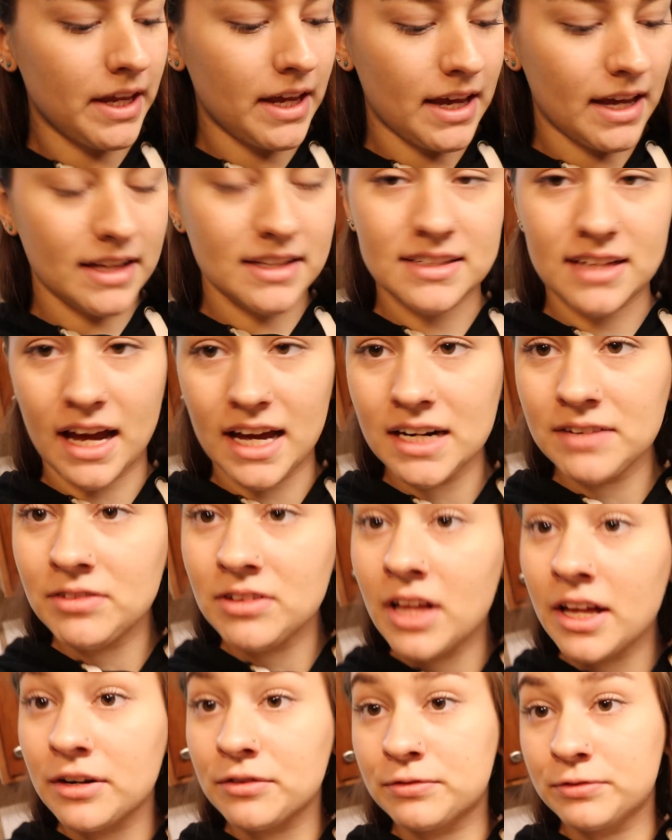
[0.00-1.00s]
it's kind of a
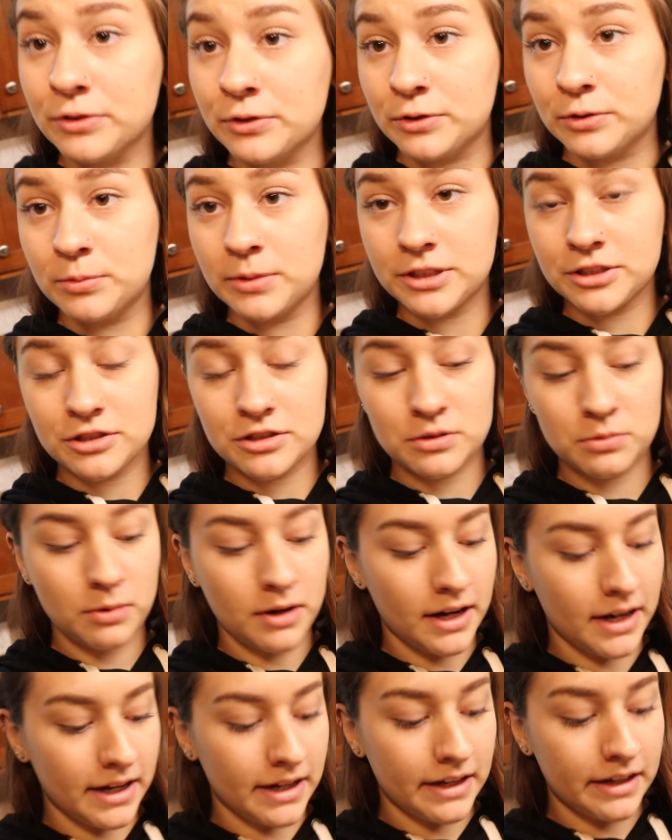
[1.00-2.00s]
lot of food, which is
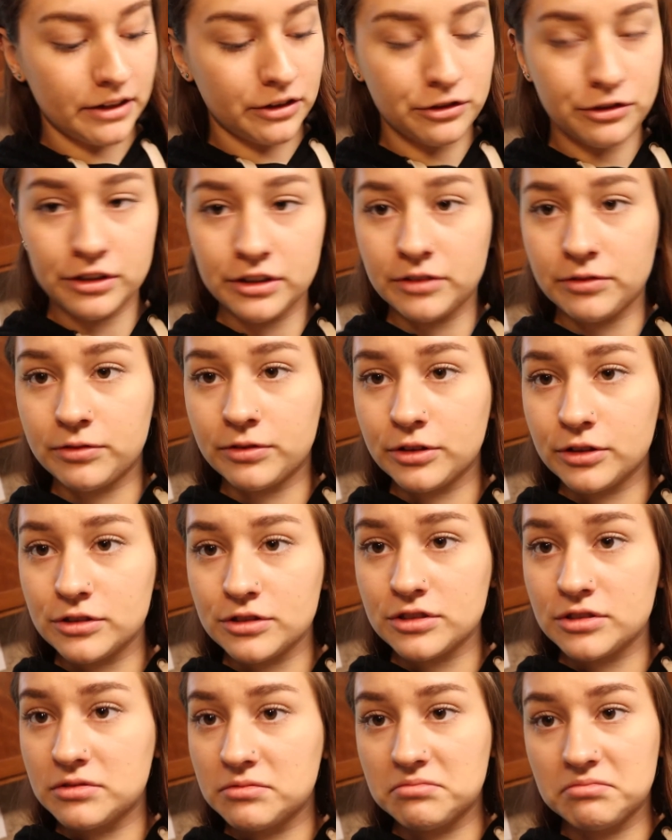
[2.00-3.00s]
why during the
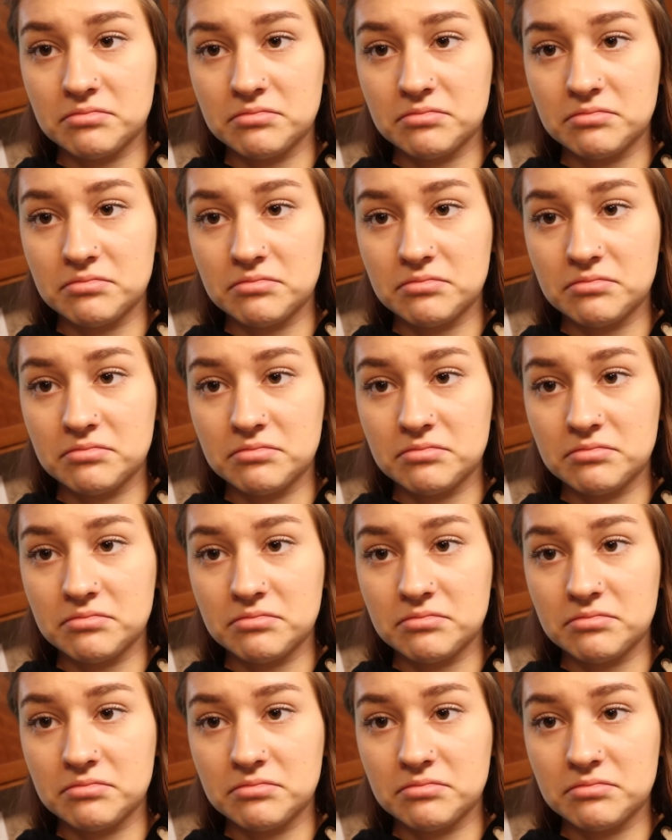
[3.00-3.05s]
first